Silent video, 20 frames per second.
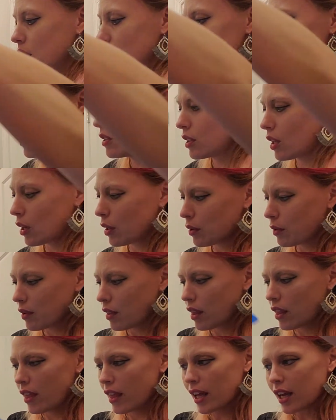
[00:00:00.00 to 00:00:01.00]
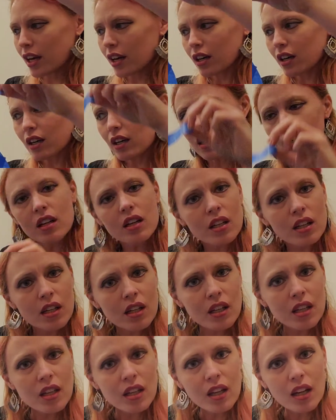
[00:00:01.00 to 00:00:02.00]
So there
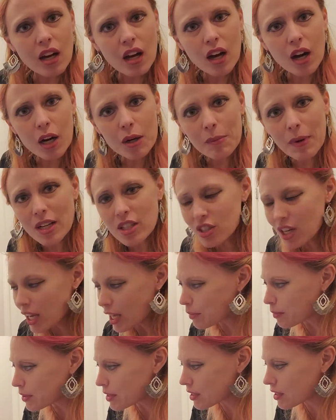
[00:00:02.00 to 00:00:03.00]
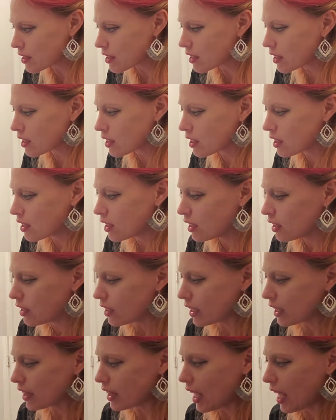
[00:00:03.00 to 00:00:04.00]
are my shapes. Look
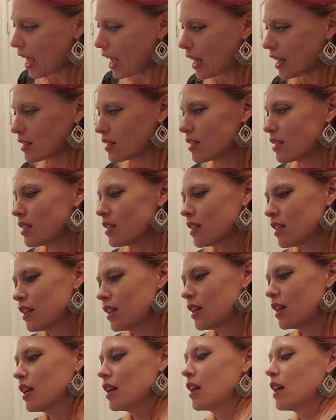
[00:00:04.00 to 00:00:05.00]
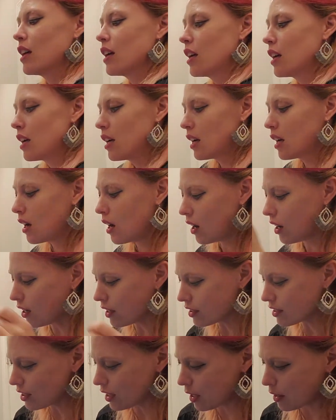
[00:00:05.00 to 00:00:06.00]
at that.
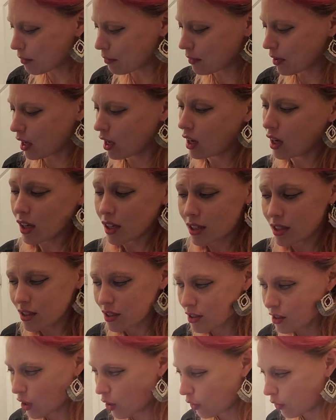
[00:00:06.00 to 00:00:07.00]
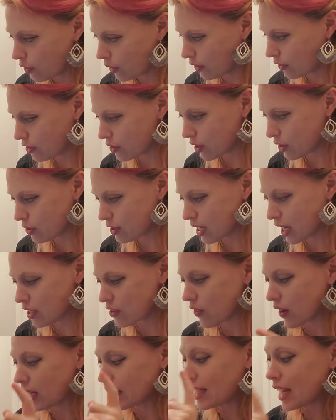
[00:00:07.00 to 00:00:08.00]
Awesome. So
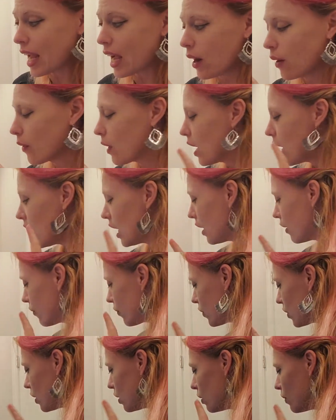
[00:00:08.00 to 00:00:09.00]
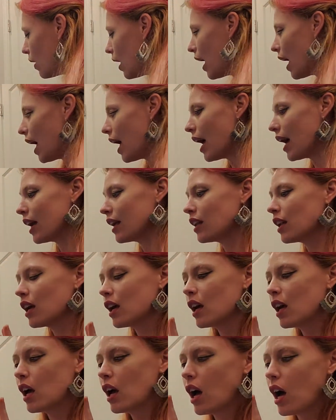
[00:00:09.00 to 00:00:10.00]
satisfying. Now, if you
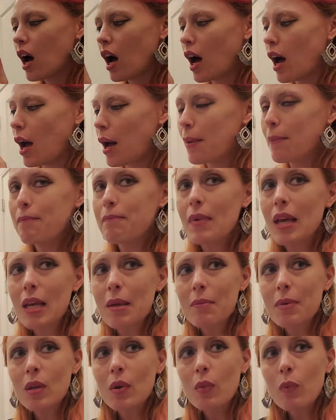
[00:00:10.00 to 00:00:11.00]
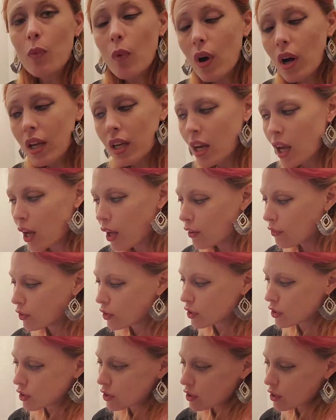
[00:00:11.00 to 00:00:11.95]
had maybe one of your